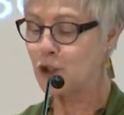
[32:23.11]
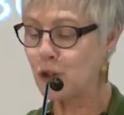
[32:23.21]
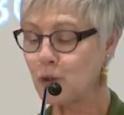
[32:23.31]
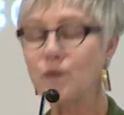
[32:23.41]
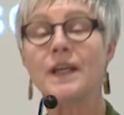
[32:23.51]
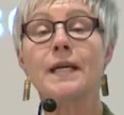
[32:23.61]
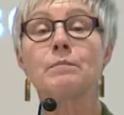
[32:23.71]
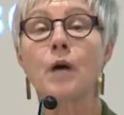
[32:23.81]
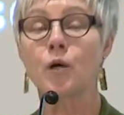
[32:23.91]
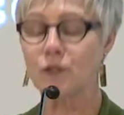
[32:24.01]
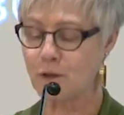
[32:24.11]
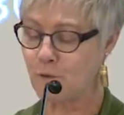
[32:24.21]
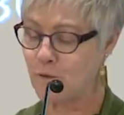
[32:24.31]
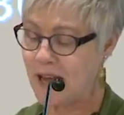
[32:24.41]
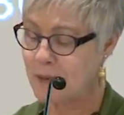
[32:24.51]
to the most
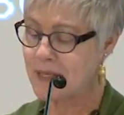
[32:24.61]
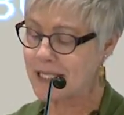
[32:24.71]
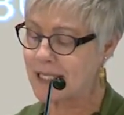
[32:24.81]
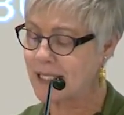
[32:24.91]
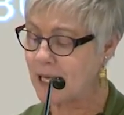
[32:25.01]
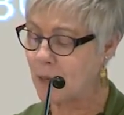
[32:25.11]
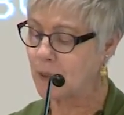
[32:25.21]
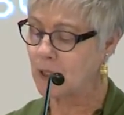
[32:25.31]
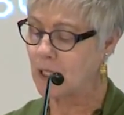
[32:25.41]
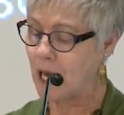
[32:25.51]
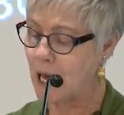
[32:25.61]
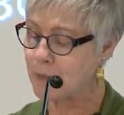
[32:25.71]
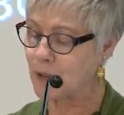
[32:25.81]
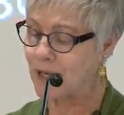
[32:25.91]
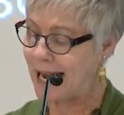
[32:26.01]
famous double
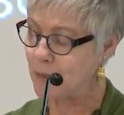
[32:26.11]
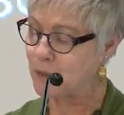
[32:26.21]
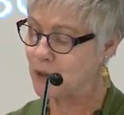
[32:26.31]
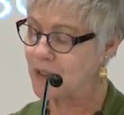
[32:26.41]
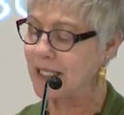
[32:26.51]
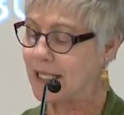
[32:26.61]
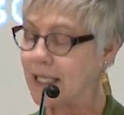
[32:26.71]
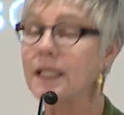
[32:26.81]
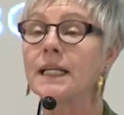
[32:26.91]
upper amputee